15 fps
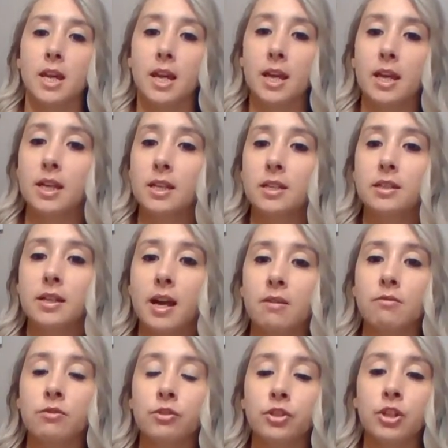And
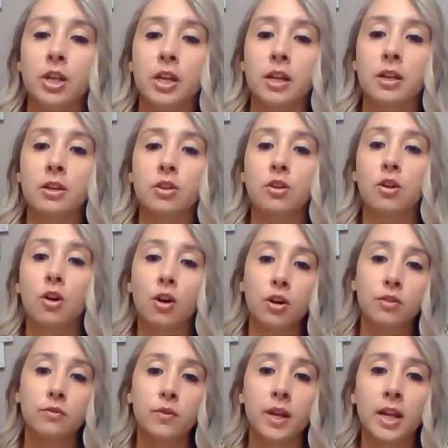now I'll check
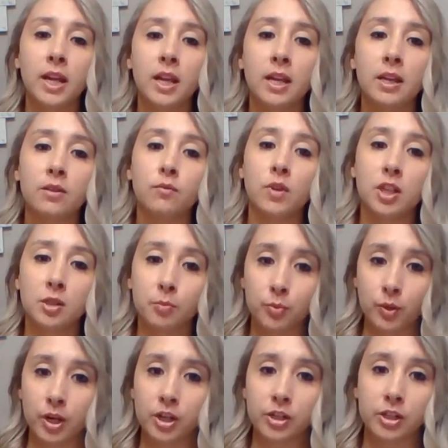heart rate and
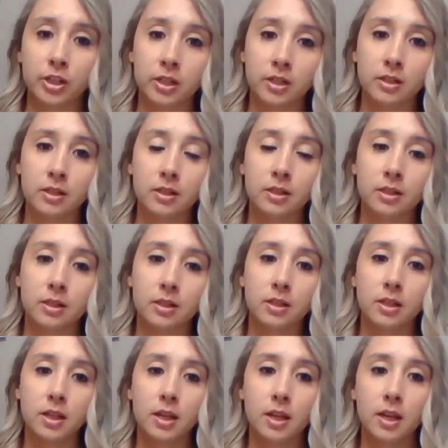
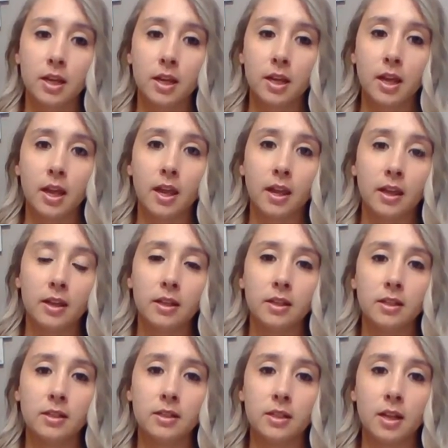respirations,
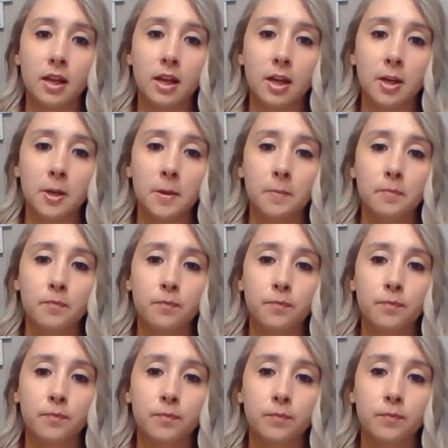and I'm
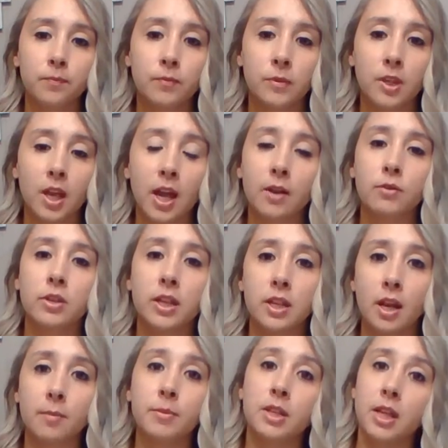
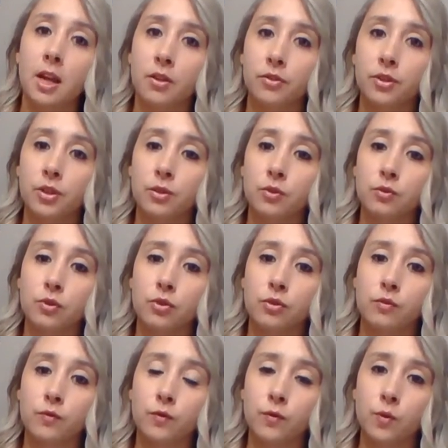going to count
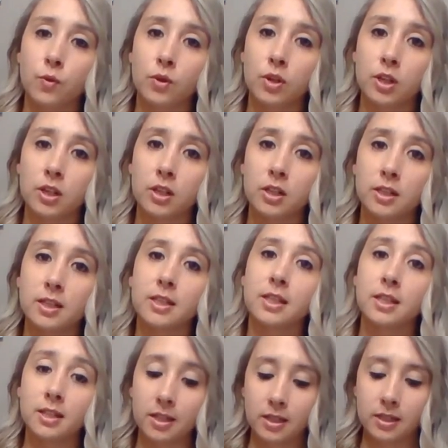those for
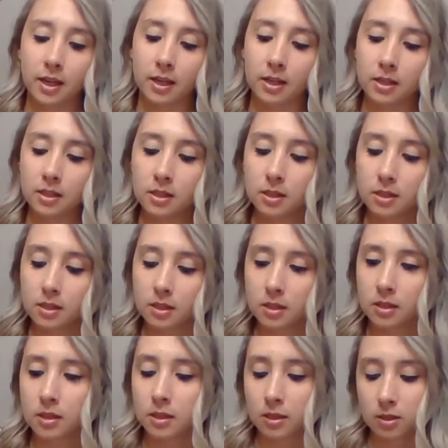60
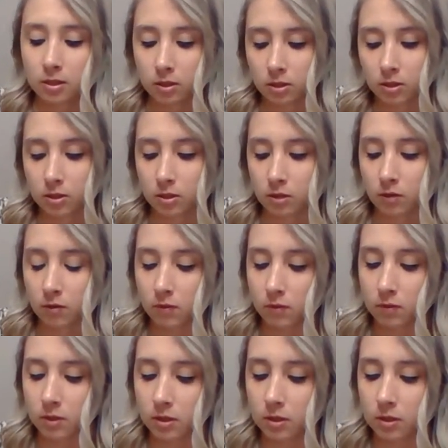seconds. So